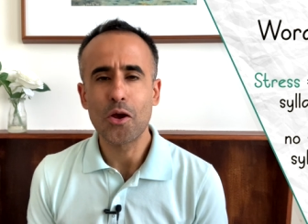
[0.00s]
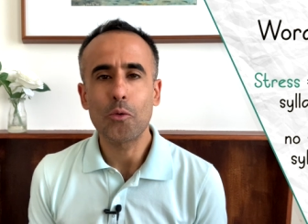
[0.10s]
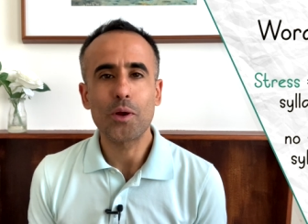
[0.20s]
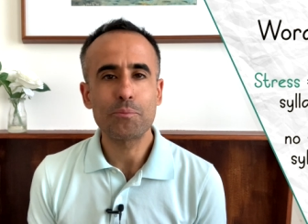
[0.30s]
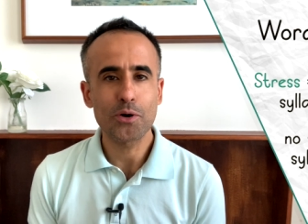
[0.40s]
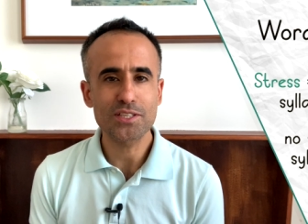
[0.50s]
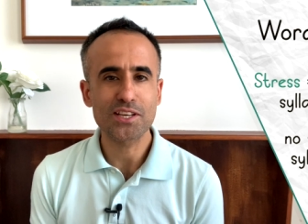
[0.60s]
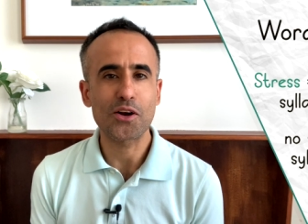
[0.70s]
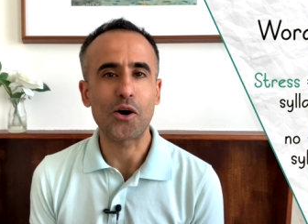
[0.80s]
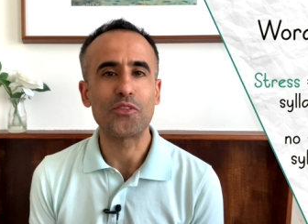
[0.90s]
We put
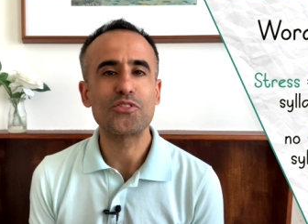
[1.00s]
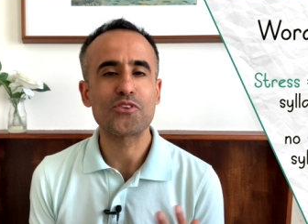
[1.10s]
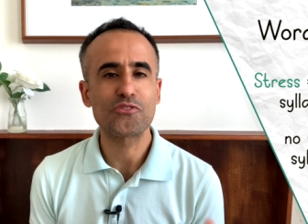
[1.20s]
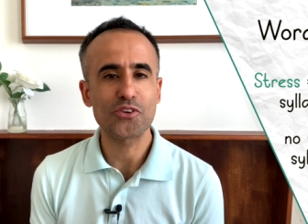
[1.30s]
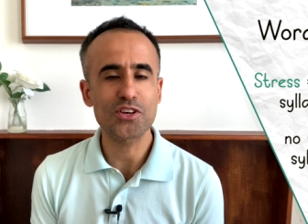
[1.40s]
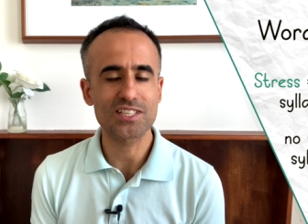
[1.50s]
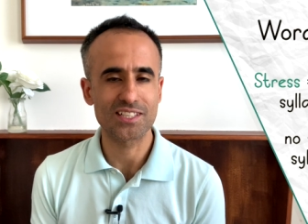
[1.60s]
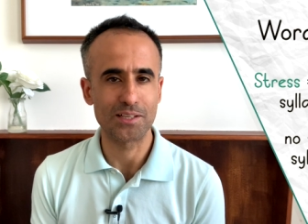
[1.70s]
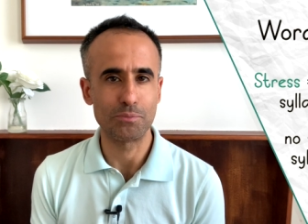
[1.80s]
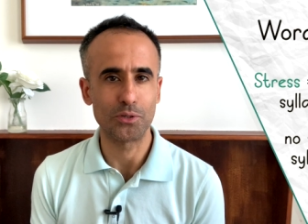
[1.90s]
it on the first
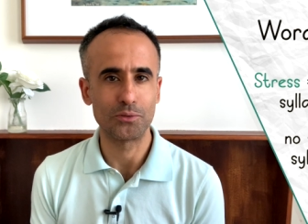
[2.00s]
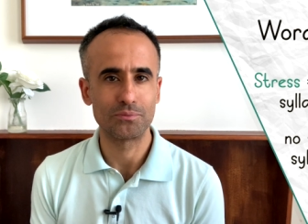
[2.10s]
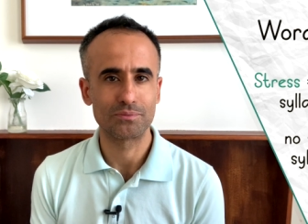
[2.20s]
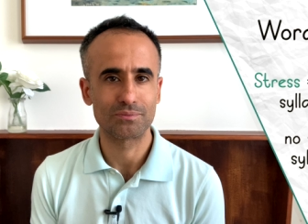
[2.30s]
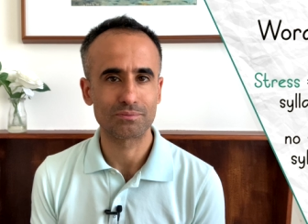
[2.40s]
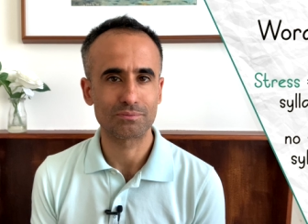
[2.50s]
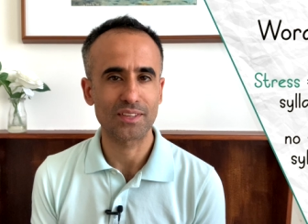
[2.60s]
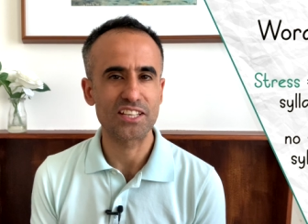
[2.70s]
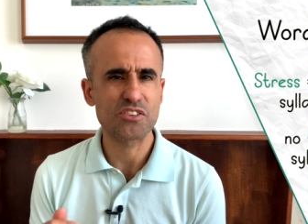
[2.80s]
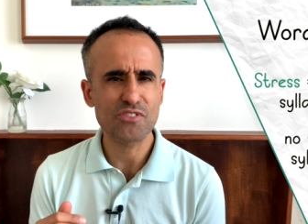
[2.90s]
syllable.
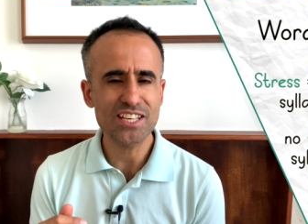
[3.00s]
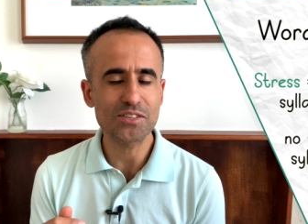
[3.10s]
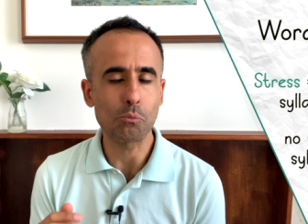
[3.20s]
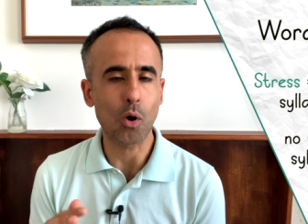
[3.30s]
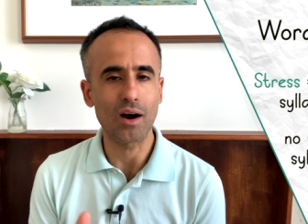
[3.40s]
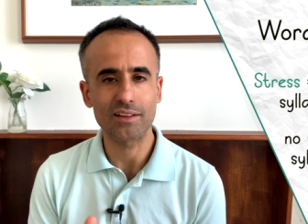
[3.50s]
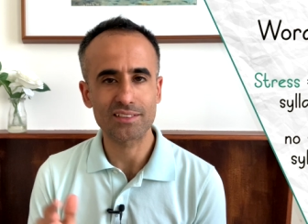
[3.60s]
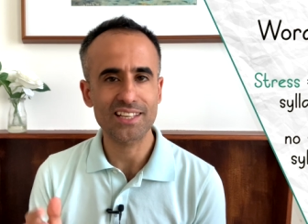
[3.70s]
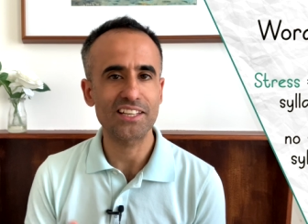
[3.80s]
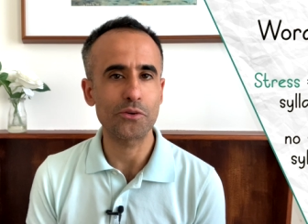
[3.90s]
There's a reason why, I'll
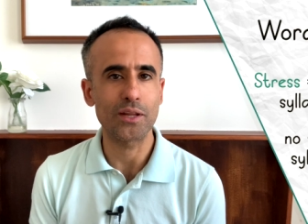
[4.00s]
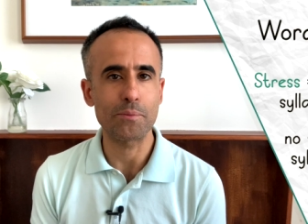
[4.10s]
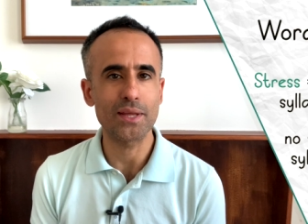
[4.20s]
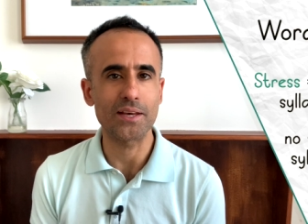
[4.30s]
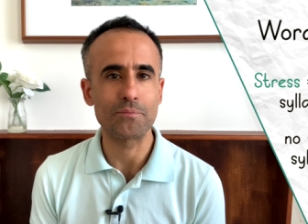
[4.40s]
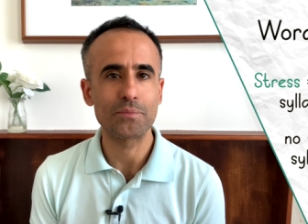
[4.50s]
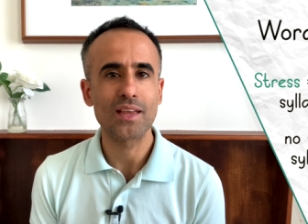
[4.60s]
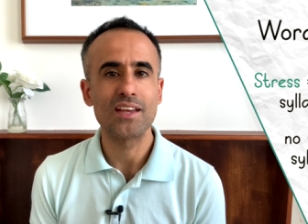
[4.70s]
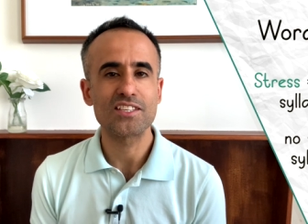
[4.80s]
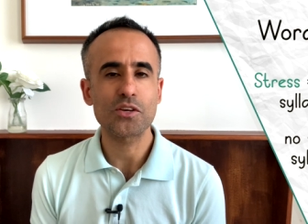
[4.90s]
tell you in a minute.
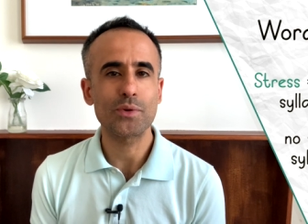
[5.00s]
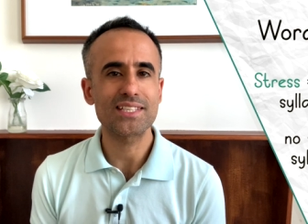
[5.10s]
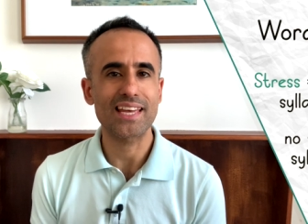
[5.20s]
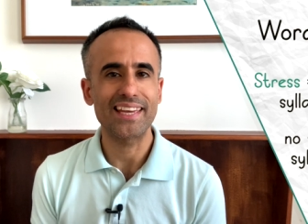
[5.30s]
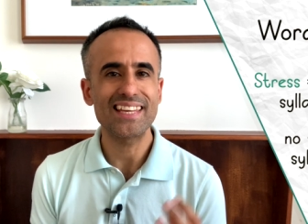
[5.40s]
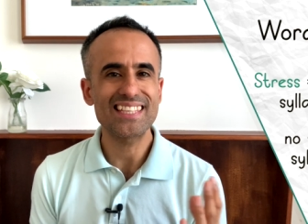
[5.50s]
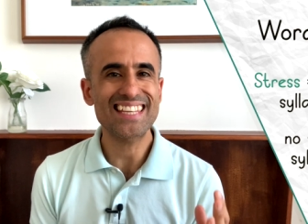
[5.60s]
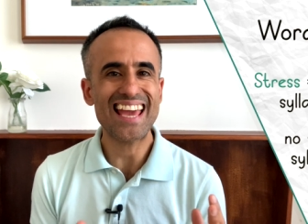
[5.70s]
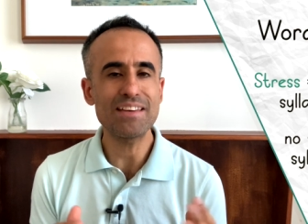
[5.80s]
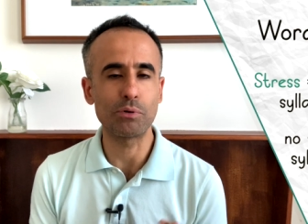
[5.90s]
So we say
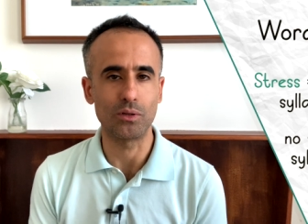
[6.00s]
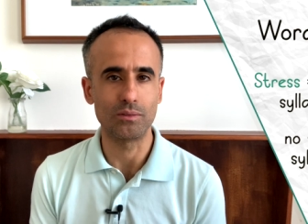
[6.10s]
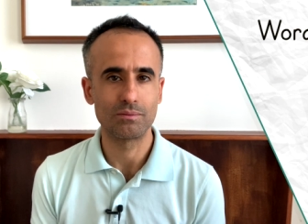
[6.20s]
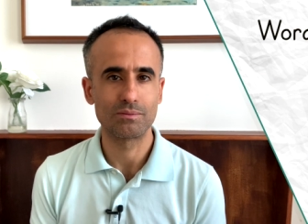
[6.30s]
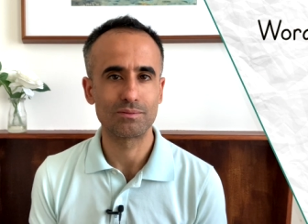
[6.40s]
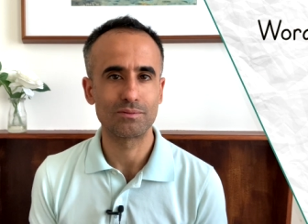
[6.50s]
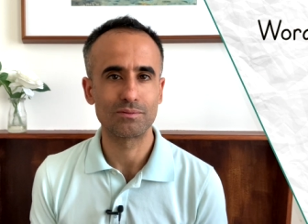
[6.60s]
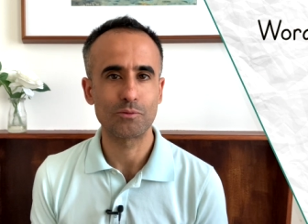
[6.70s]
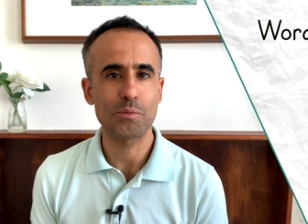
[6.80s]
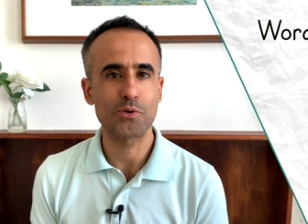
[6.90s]
table.
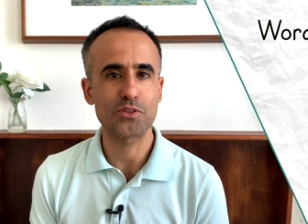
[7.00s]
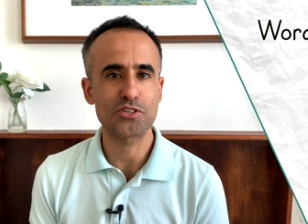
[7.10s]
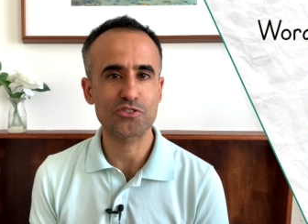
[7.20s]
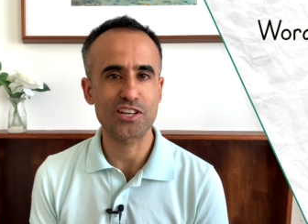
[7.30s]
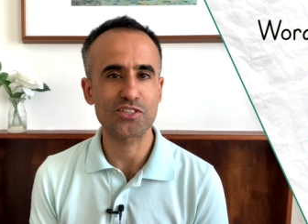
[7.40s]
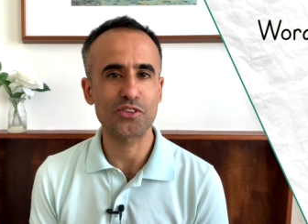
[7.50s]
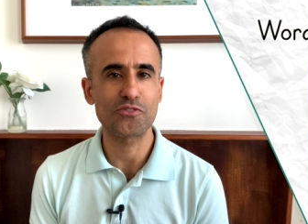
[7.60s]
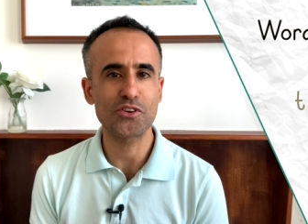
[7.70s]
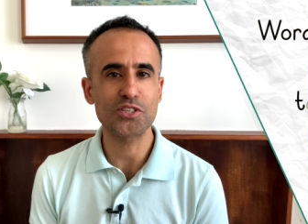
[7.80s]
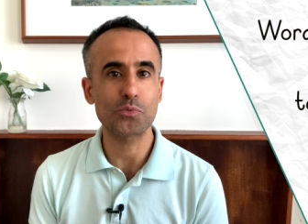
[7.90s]
We put the stress on the
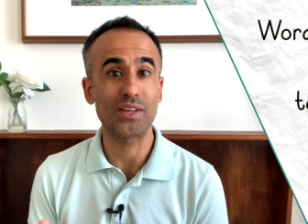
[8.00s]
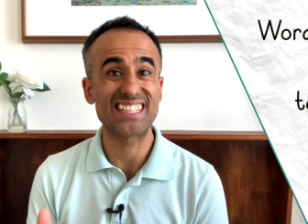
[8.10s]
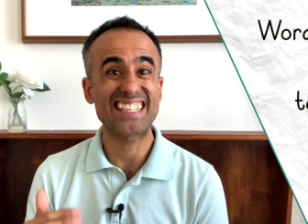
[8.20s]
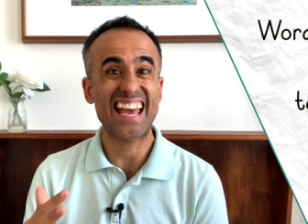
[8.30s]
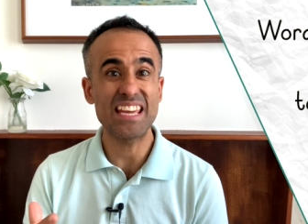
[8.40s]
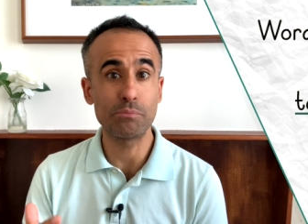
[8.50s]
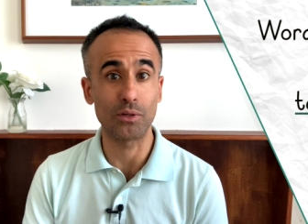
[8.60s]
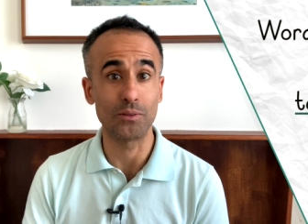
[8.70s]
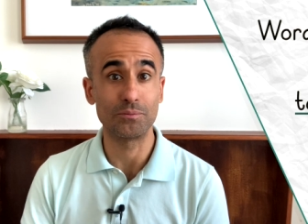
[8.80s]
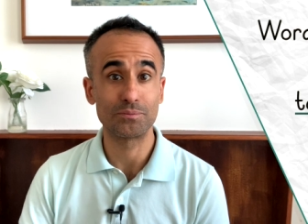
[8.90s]
first one,
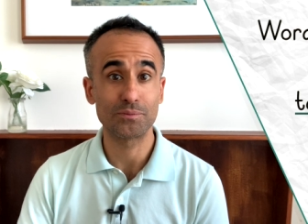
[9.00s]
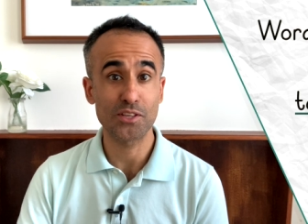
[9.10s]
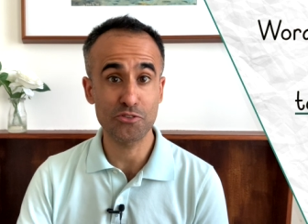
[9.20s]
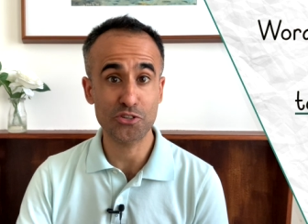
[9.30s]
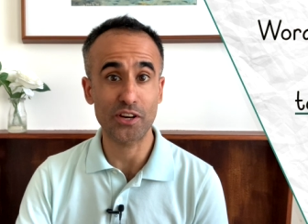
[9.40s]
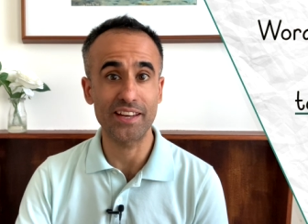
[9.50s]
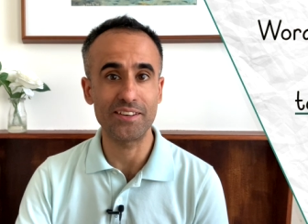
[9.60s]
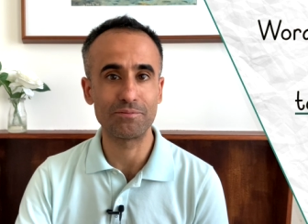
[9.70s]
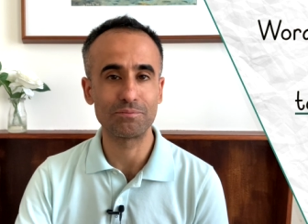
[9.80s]
table. You try it.